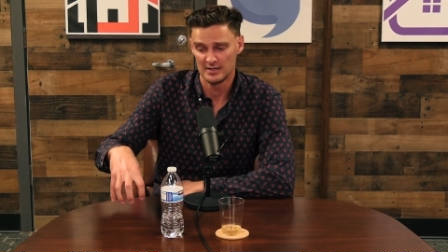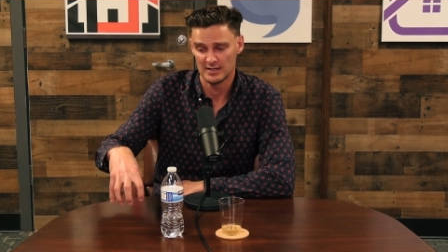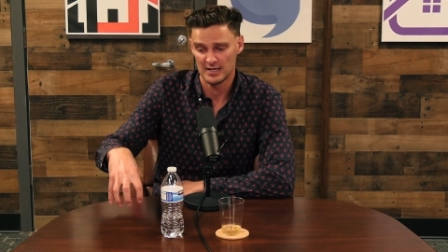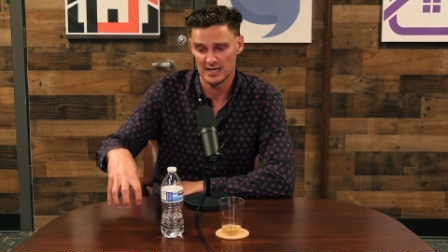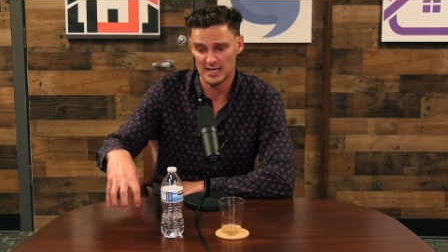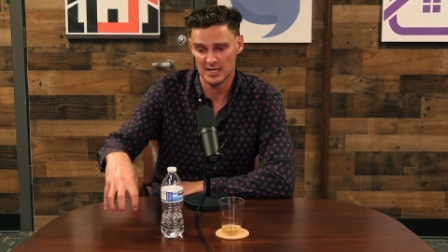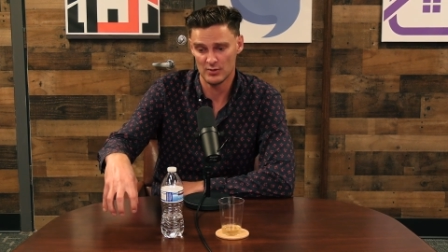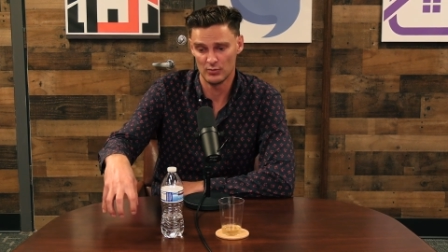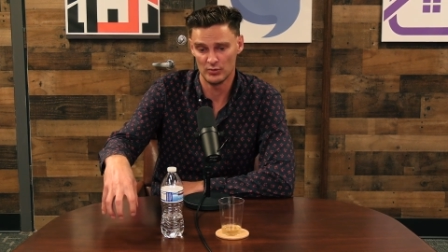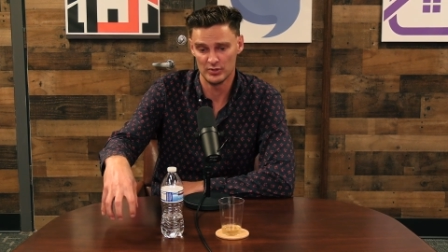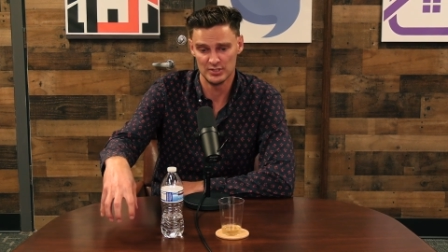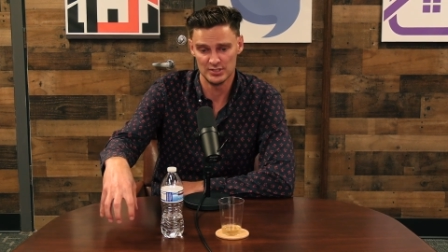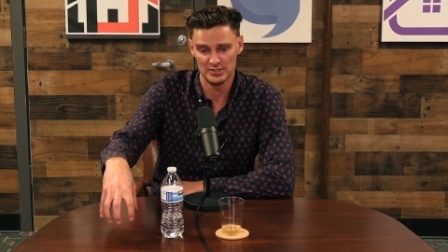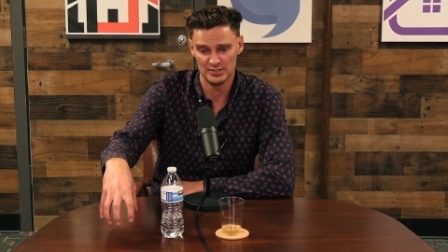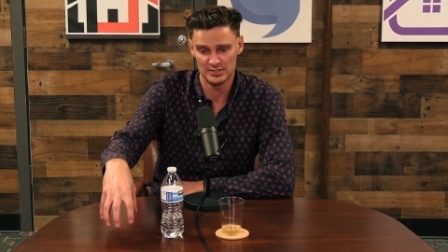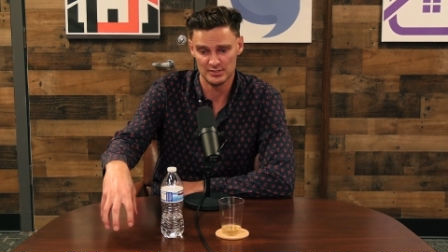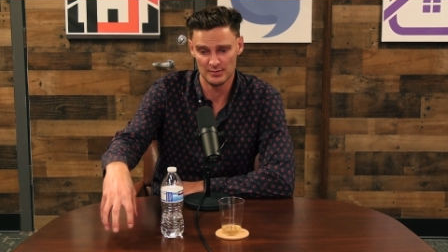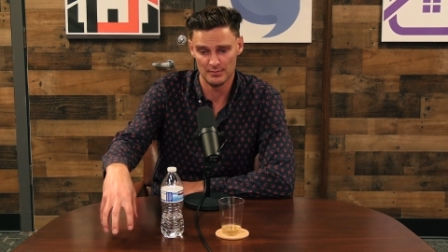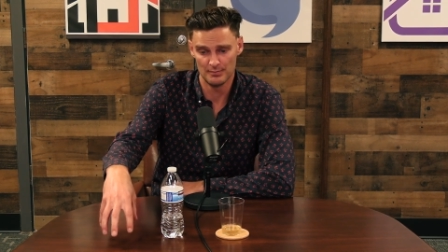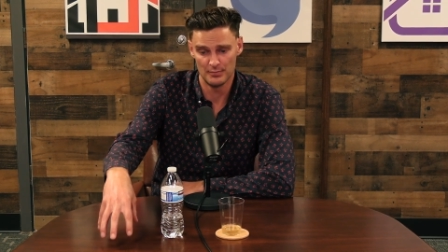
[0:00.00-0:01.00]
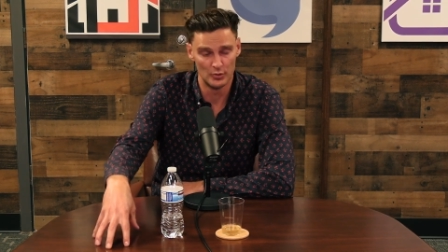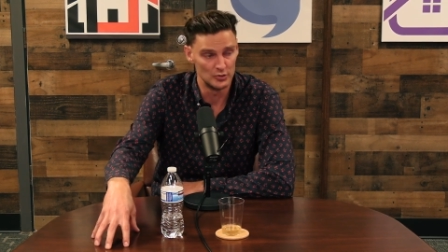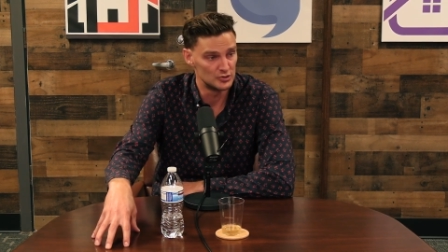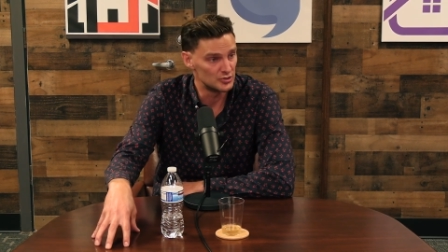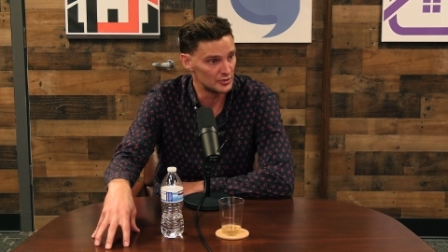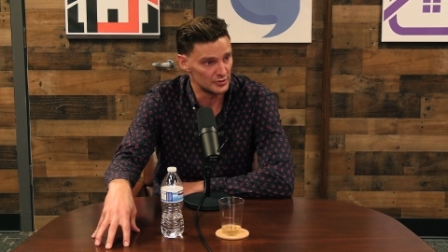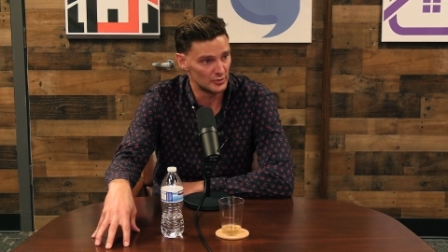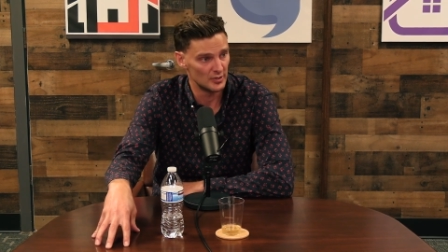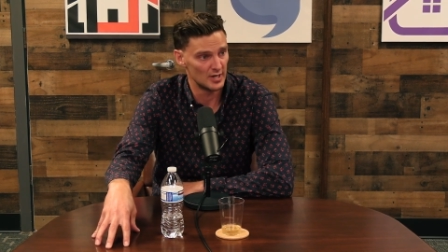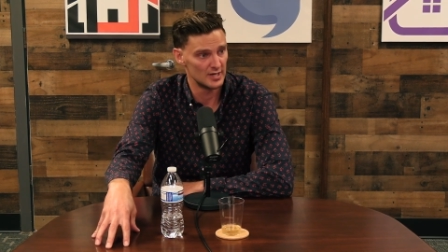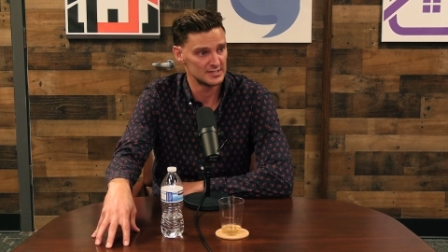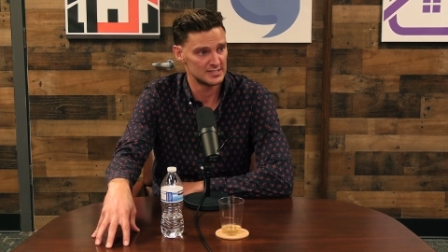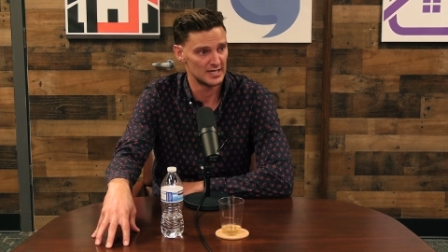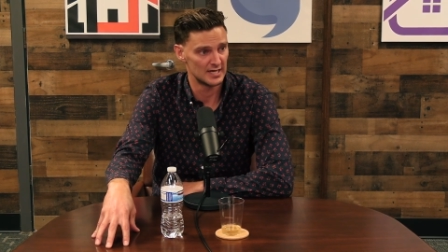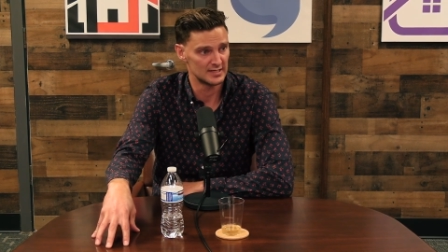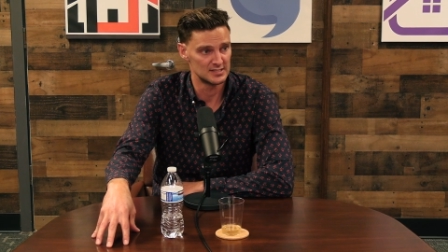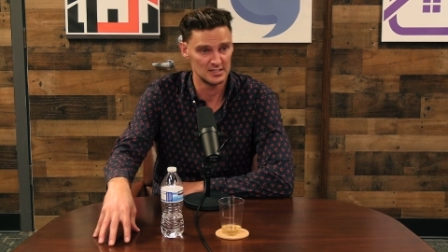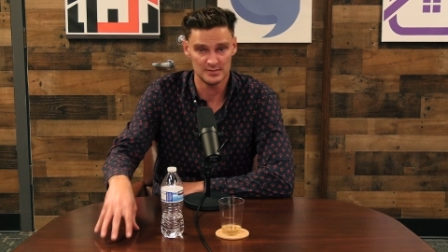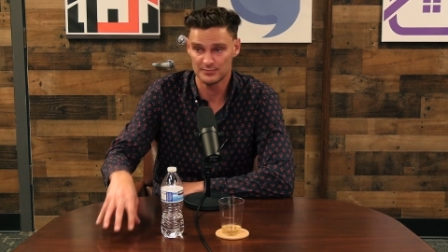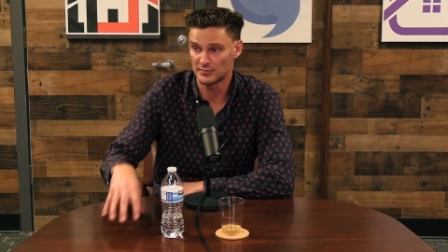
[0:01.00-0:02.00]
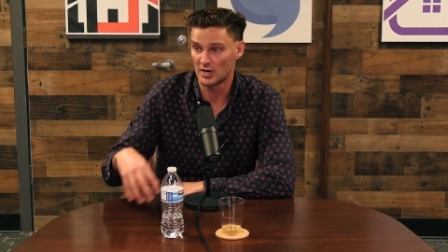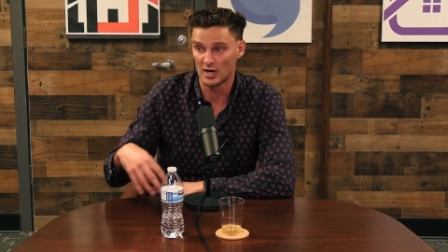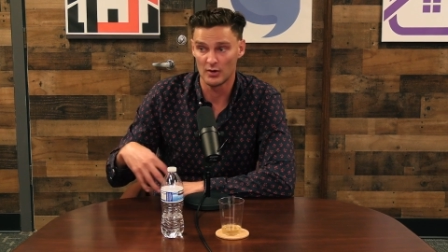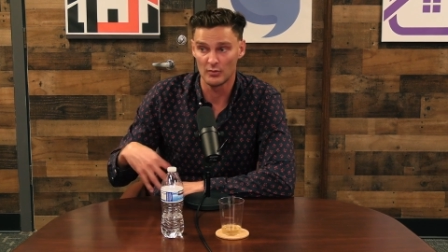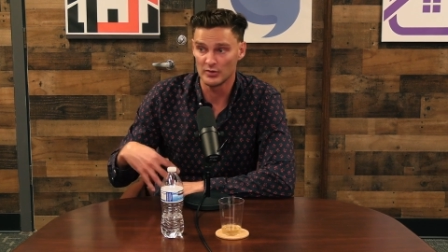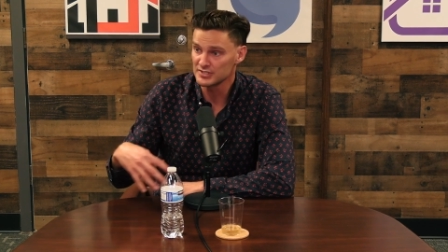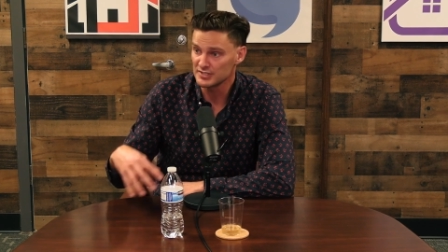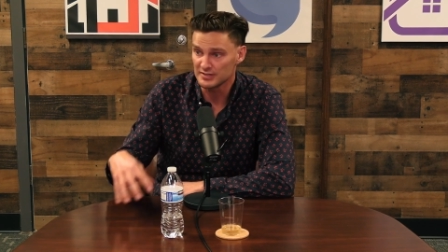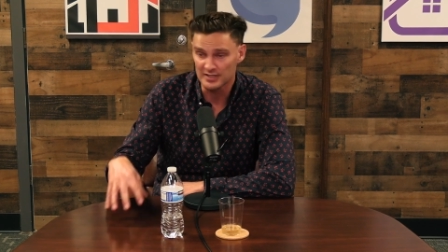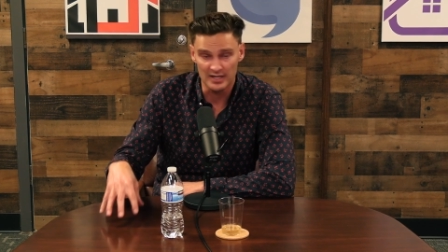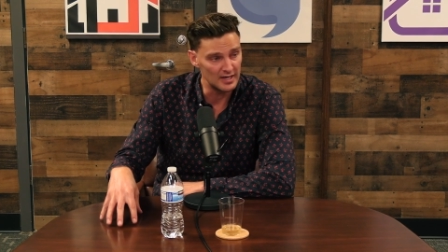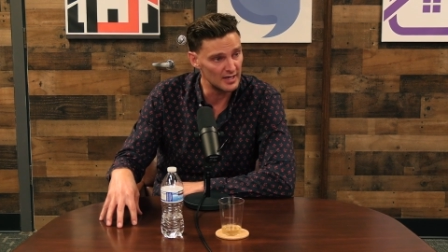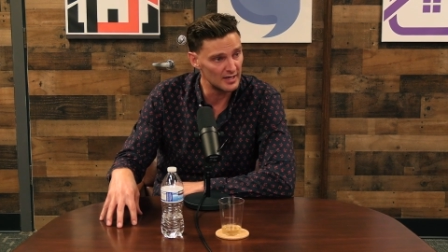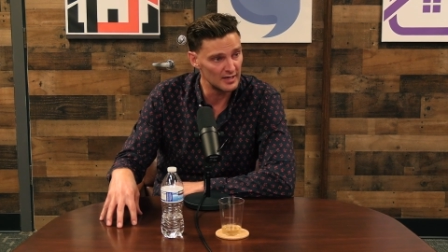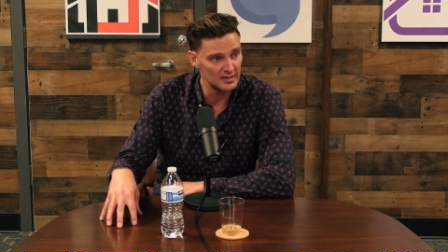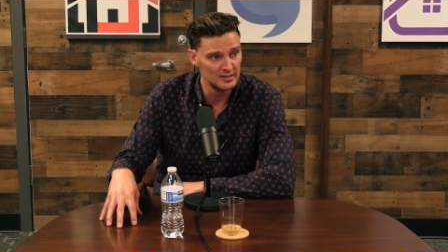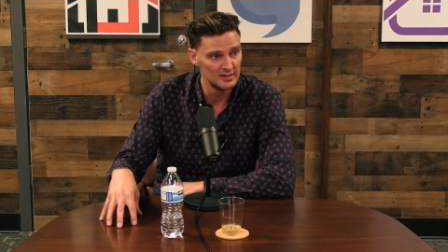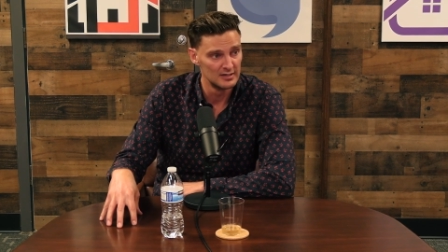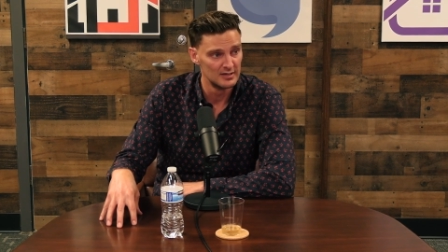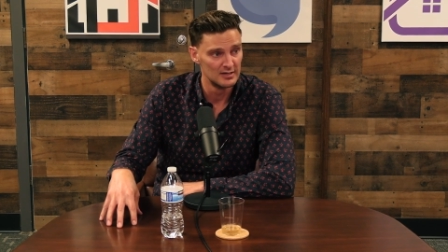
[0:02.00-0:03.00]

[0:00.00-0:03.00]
he was boots on the ground in Texas, but I wasn't there.